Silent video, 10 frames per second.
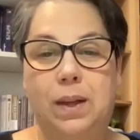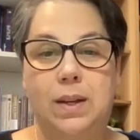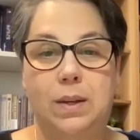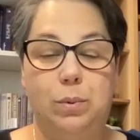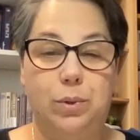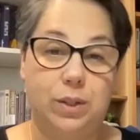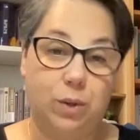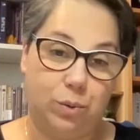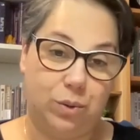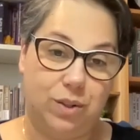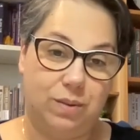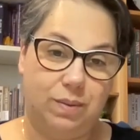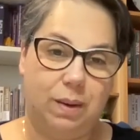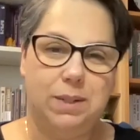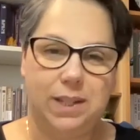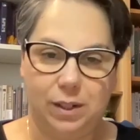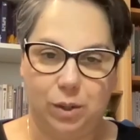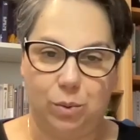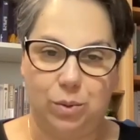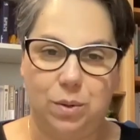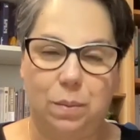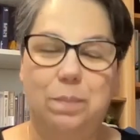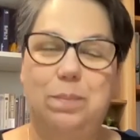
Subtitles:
I was a coach. I'm still a coach.